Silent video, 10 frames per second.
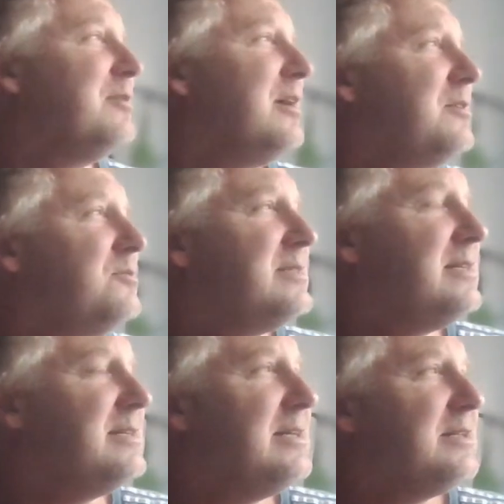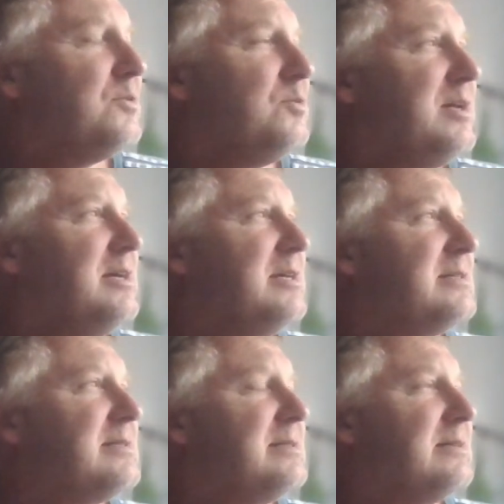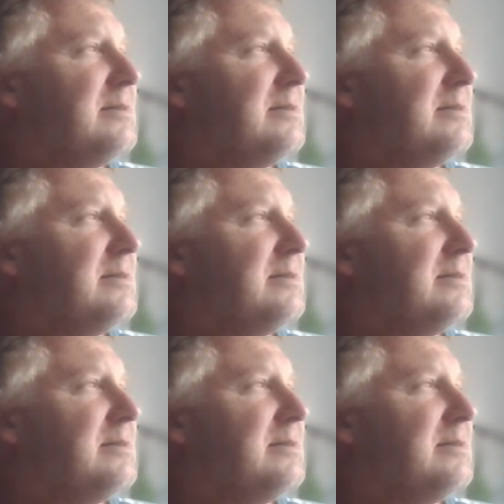like to say that today is